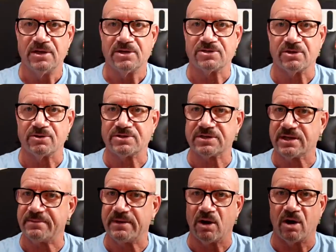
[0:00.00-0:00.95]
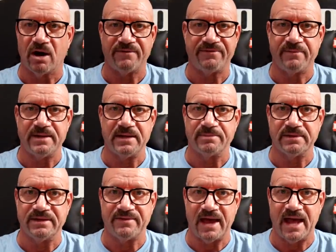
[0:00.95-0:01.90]
so it's gonna be hard for me to
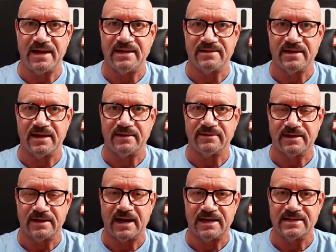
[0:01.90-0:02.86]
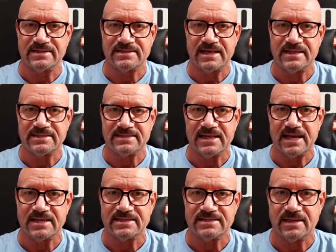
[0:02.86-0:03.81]
believe anything the United States
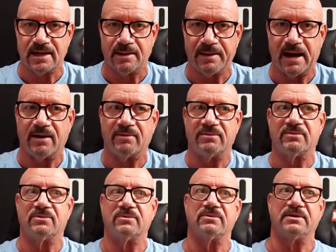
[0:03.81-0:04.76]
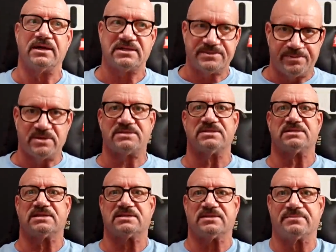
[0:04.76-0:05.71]
says about its prison
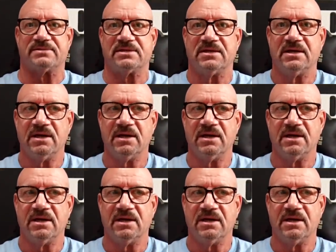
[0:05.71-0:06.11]
systems.